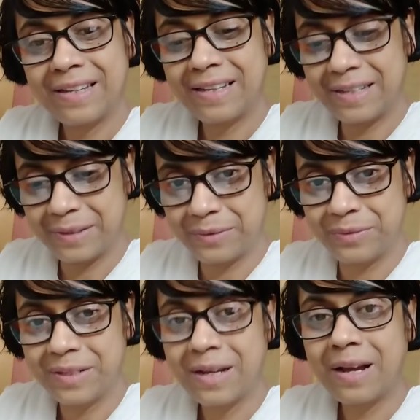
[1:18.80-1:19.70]
Have
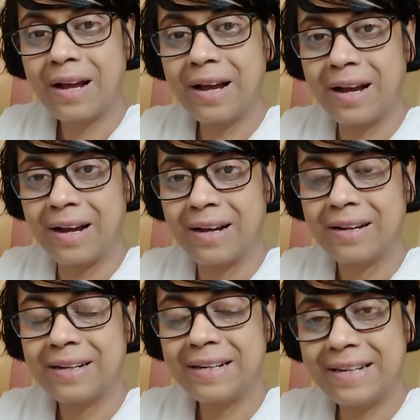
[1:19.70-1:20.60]
a
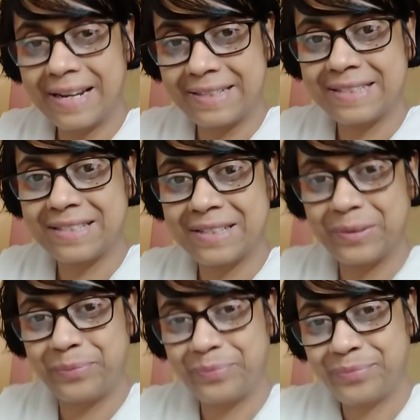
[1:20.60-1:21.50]
nice
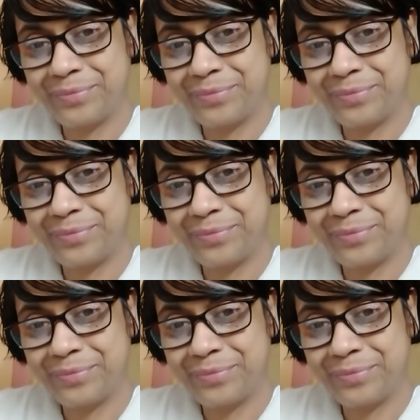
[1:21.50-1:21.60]
time.